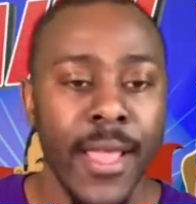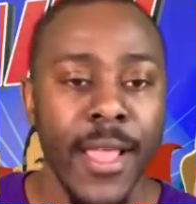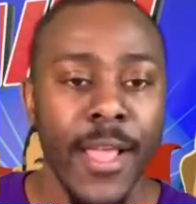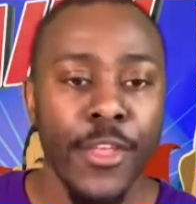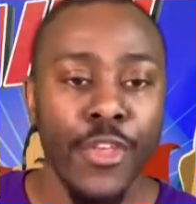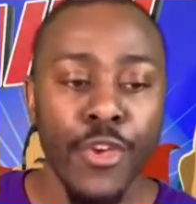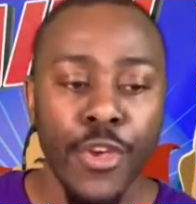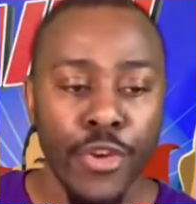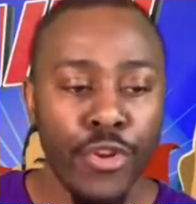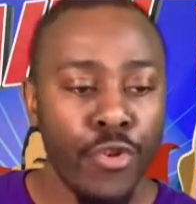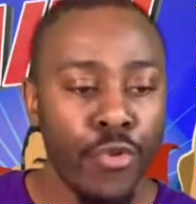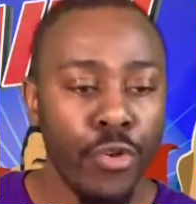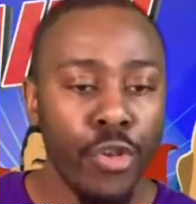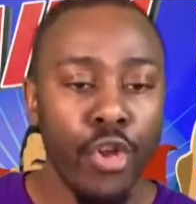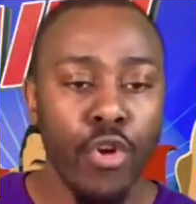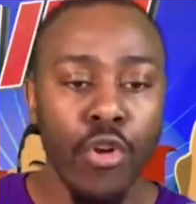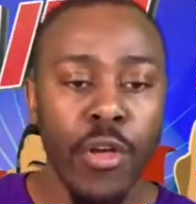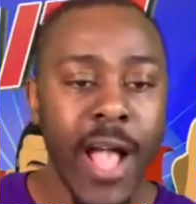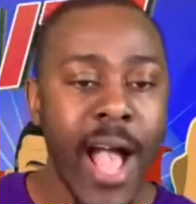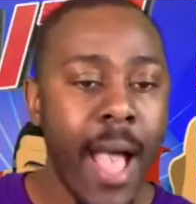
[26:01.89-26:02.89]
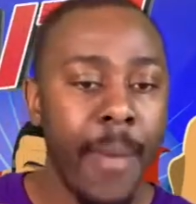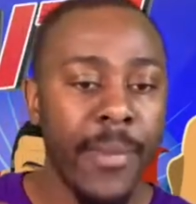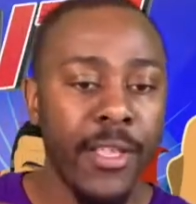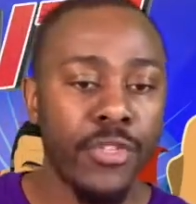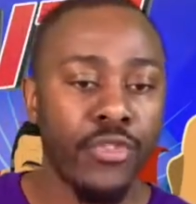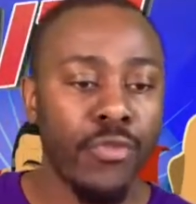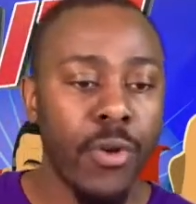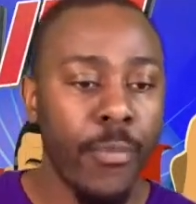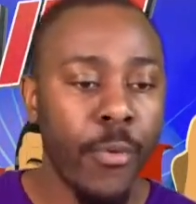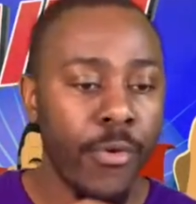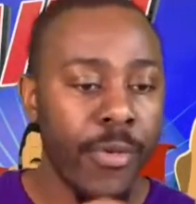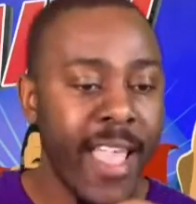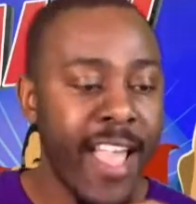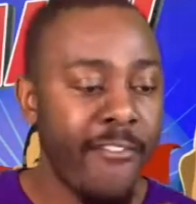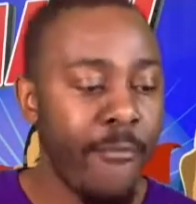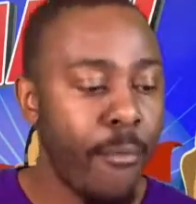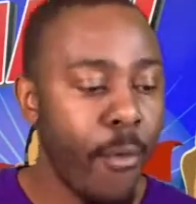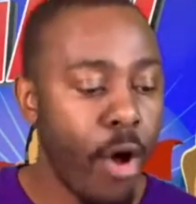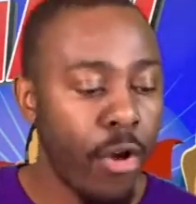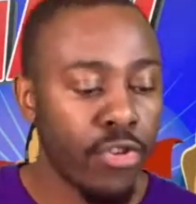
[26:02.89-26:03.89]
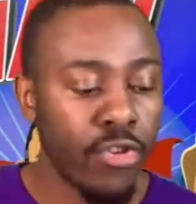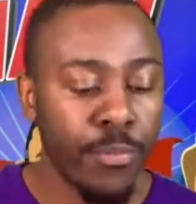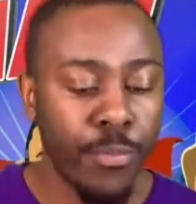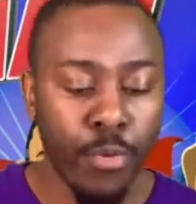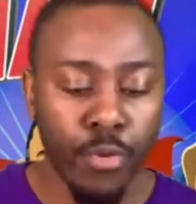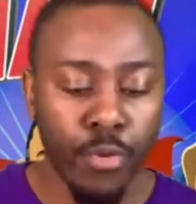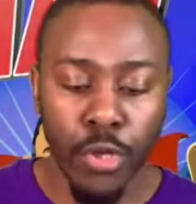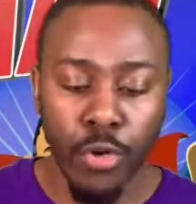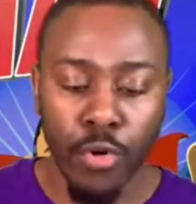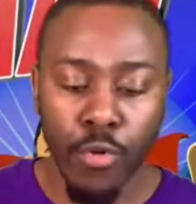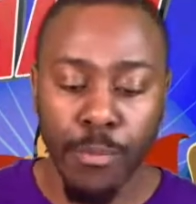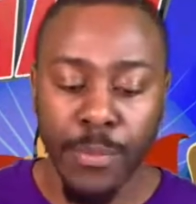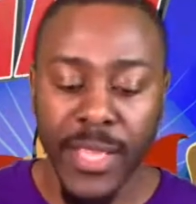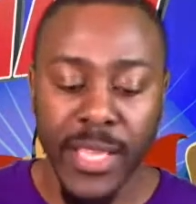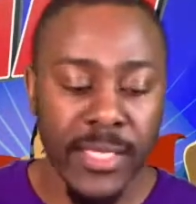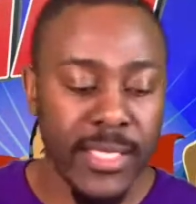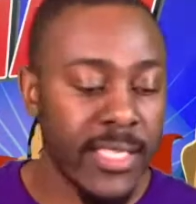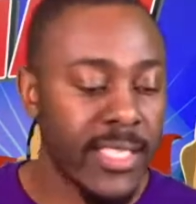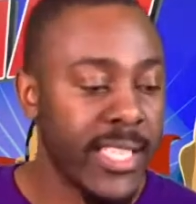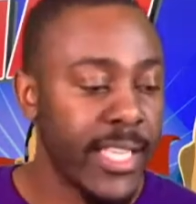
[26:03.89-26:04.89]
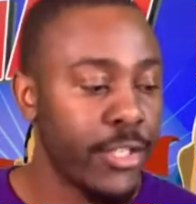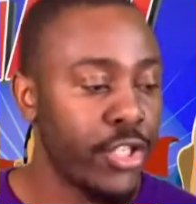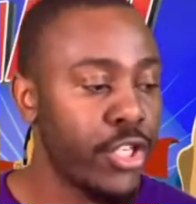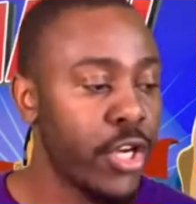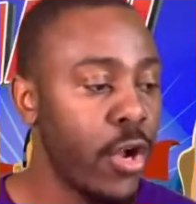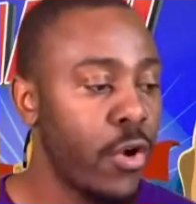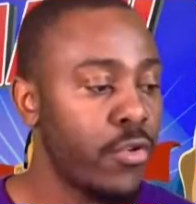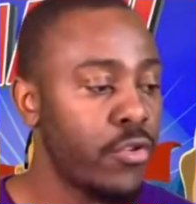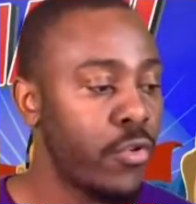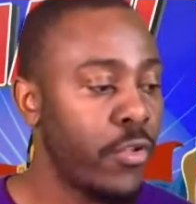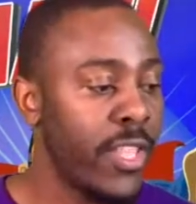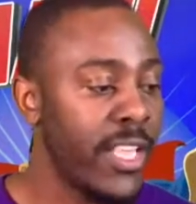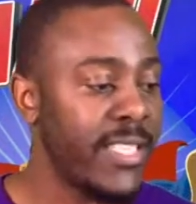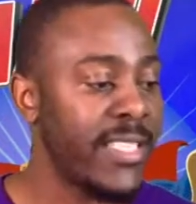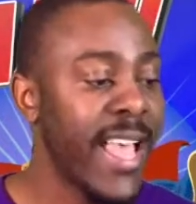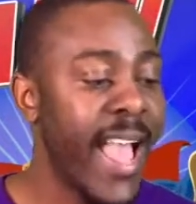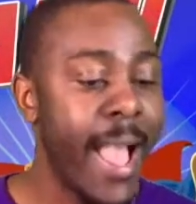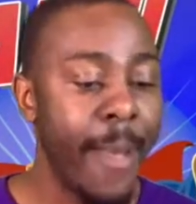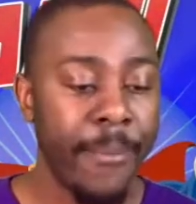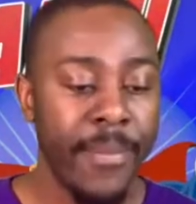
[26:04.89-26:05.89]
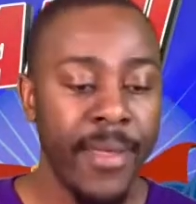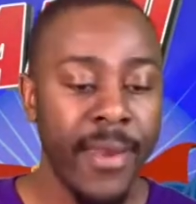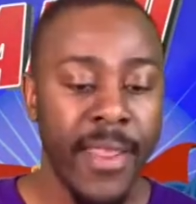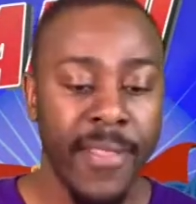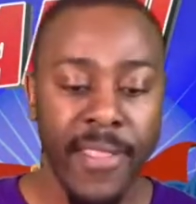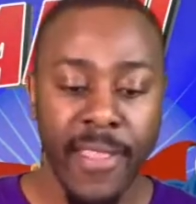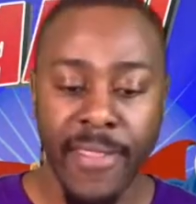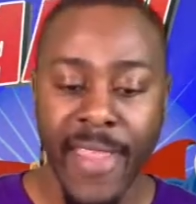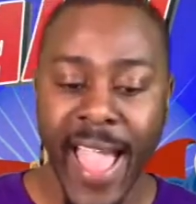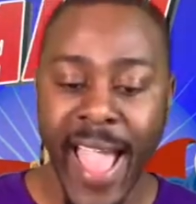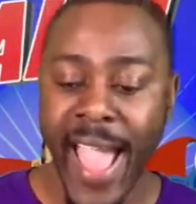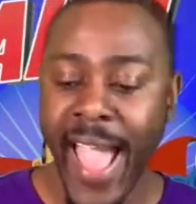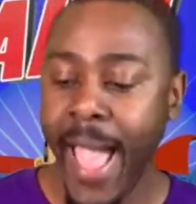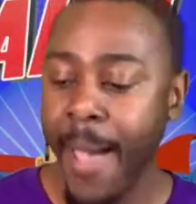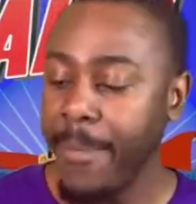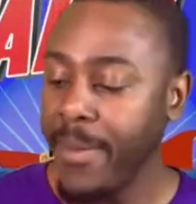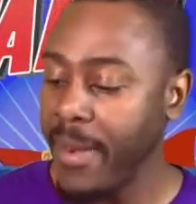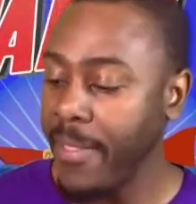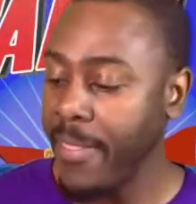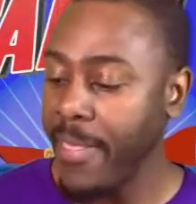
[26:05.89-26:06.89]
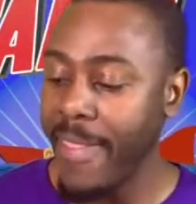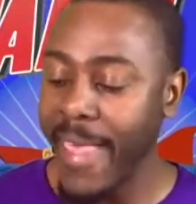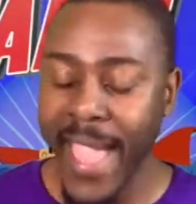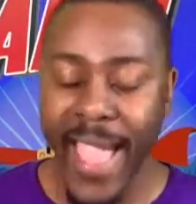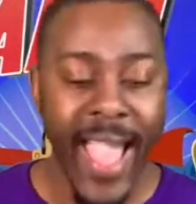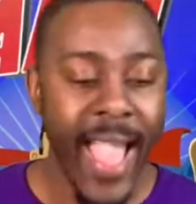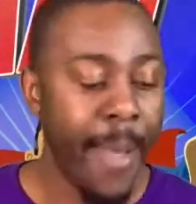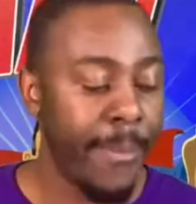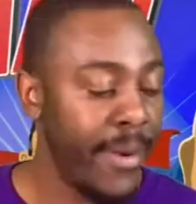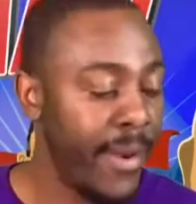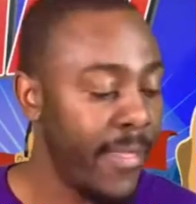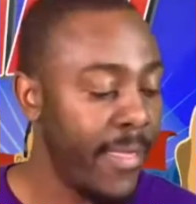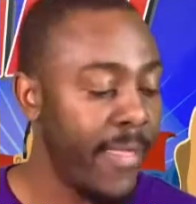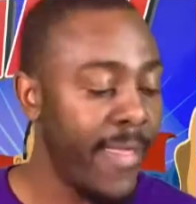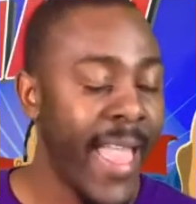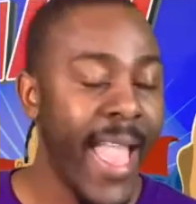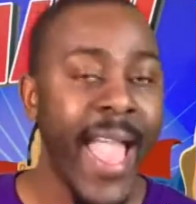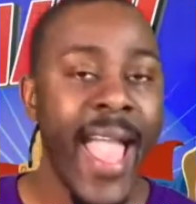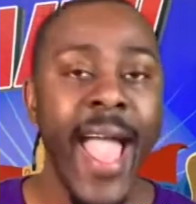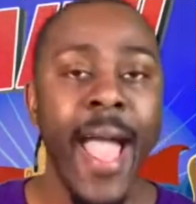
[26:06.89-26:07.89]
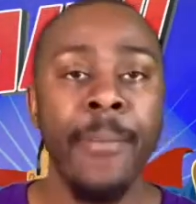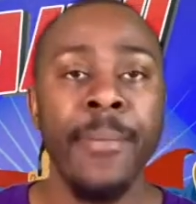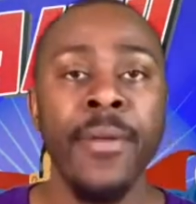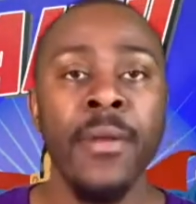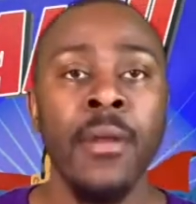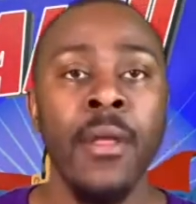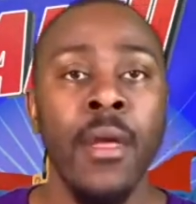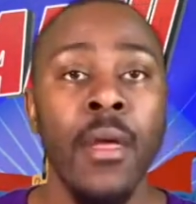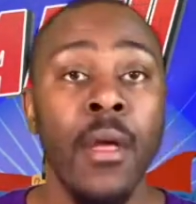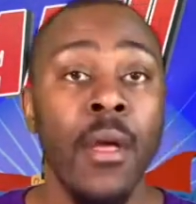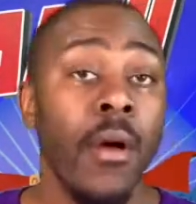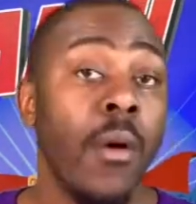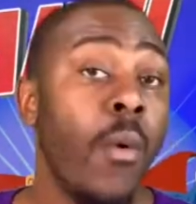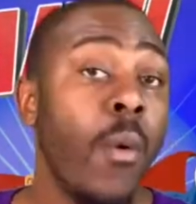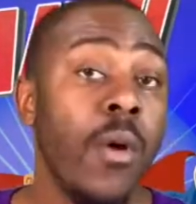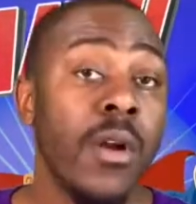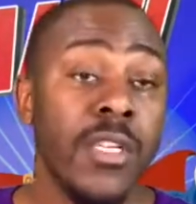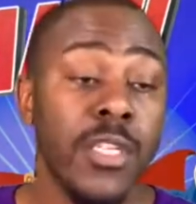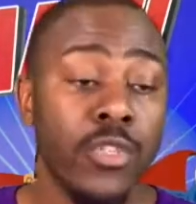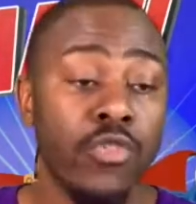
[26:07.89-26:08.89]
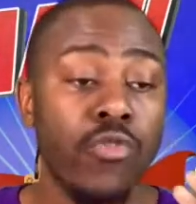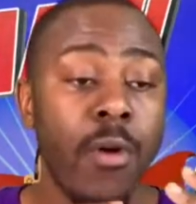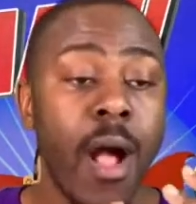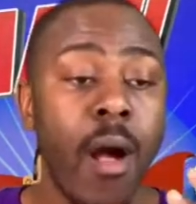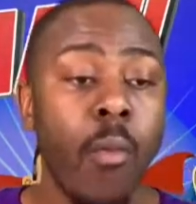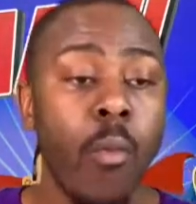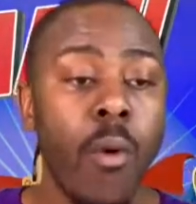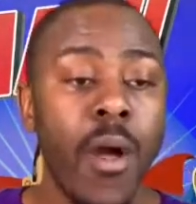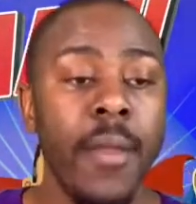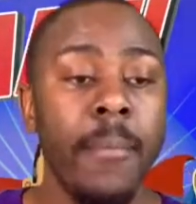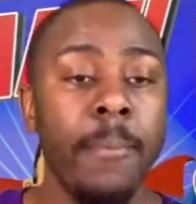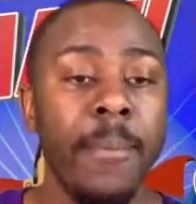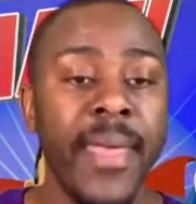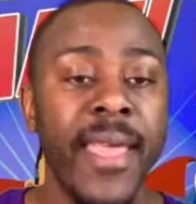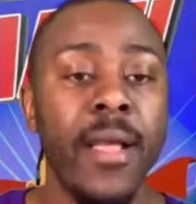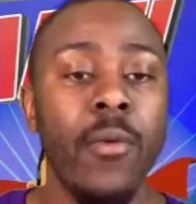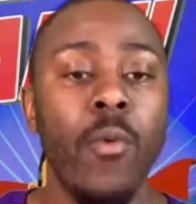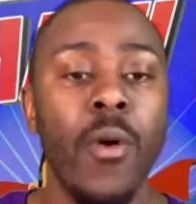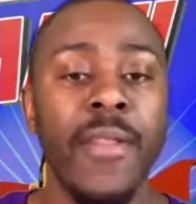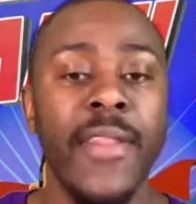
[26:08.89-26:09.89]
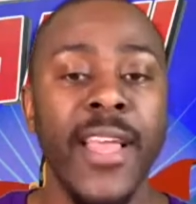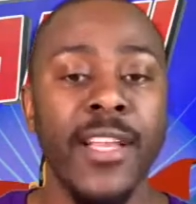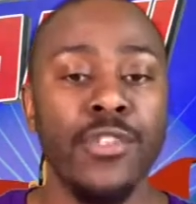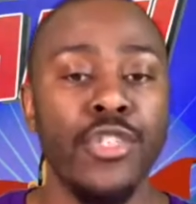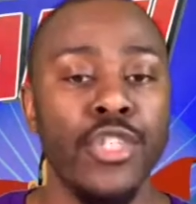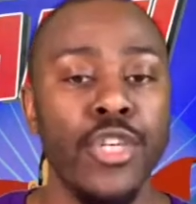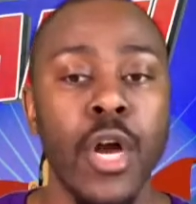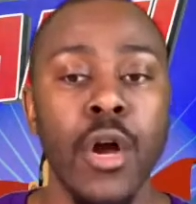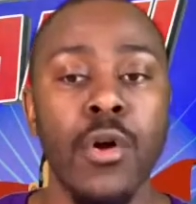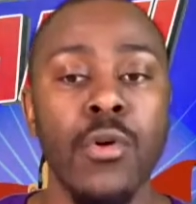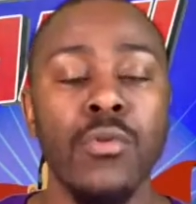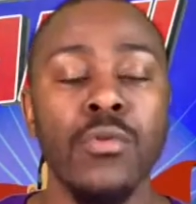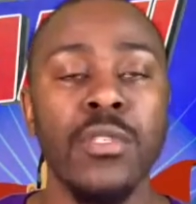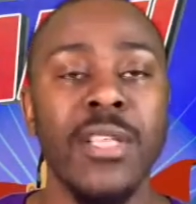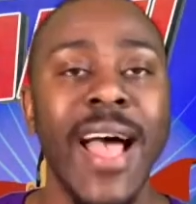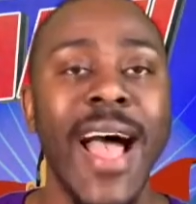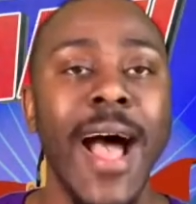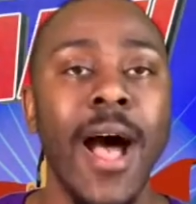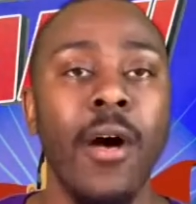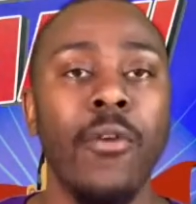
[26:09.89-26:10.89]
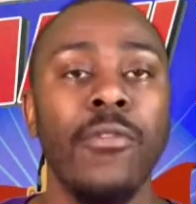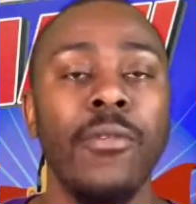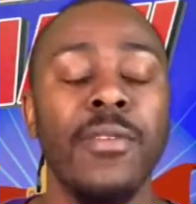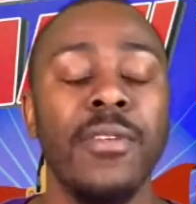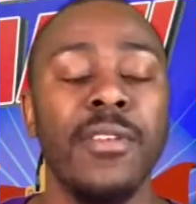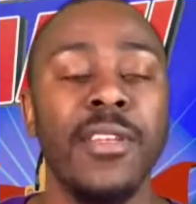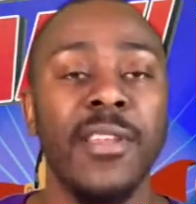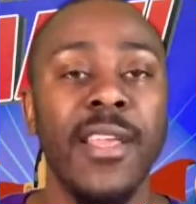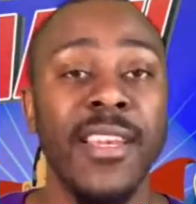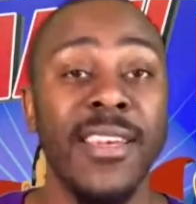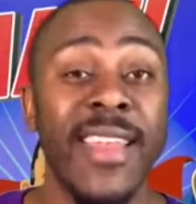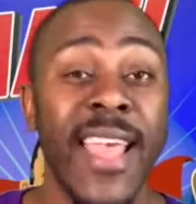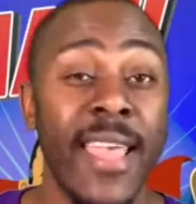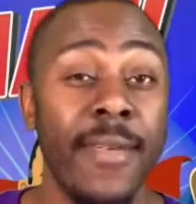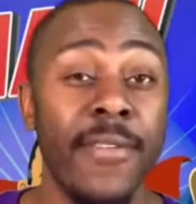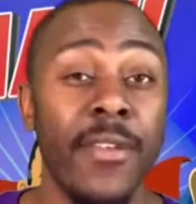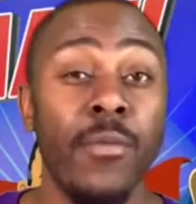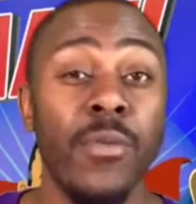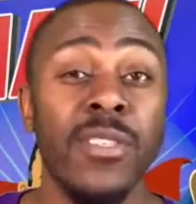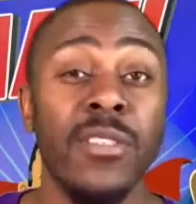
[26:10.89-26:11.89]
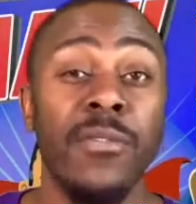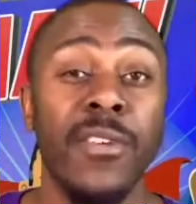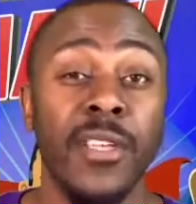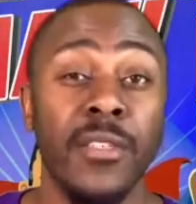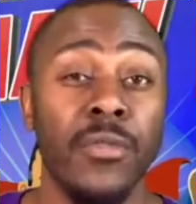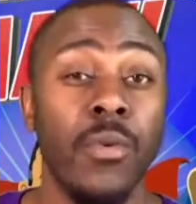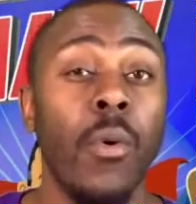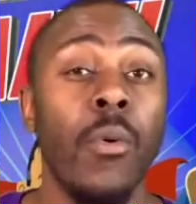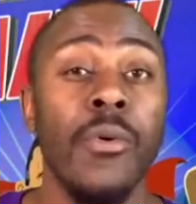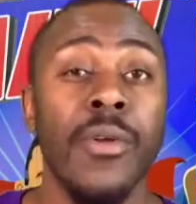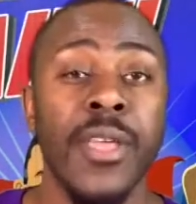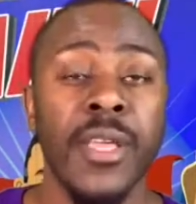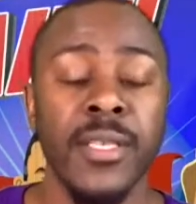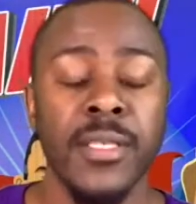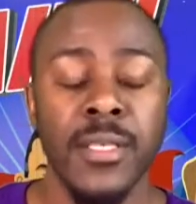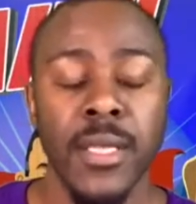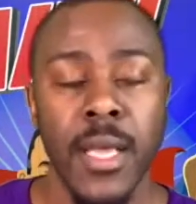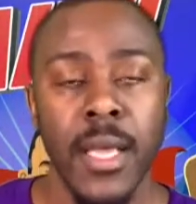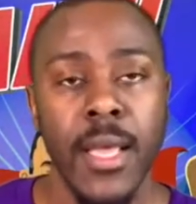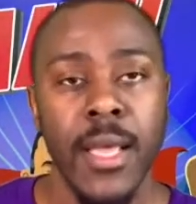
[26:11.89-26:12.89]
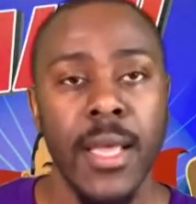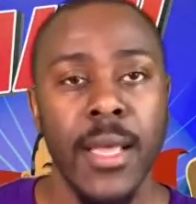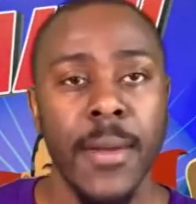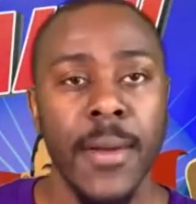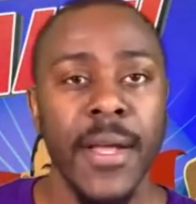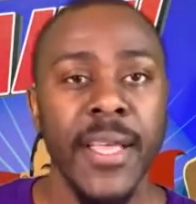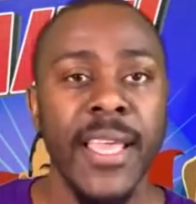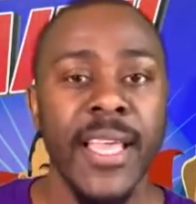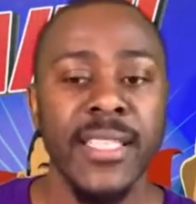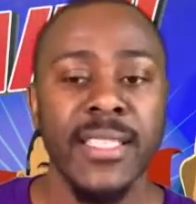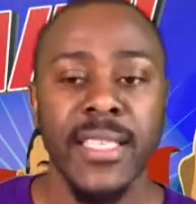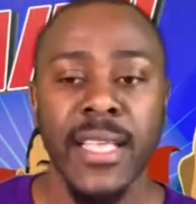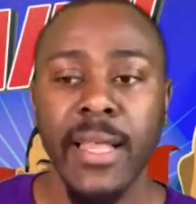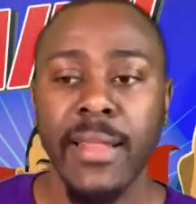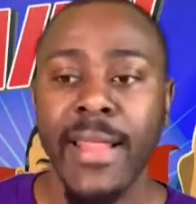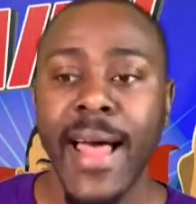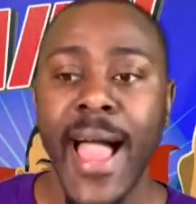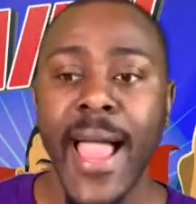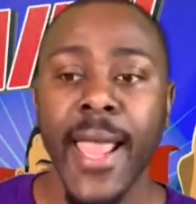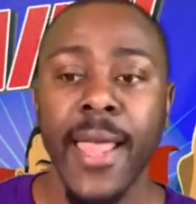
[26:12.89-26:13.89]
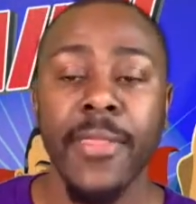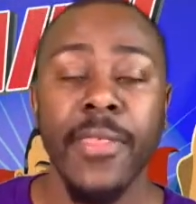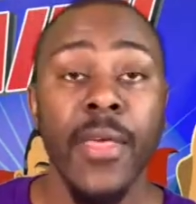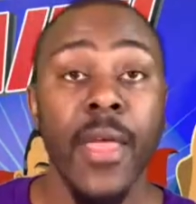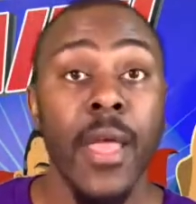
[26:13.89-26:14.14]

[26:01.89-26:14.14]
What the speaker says: You could do a little comic strip where you have multiple pieces that shows this happened and then that happened and then that happened and then that happened, or just draw one big one that shows how David was victorious against Goliath.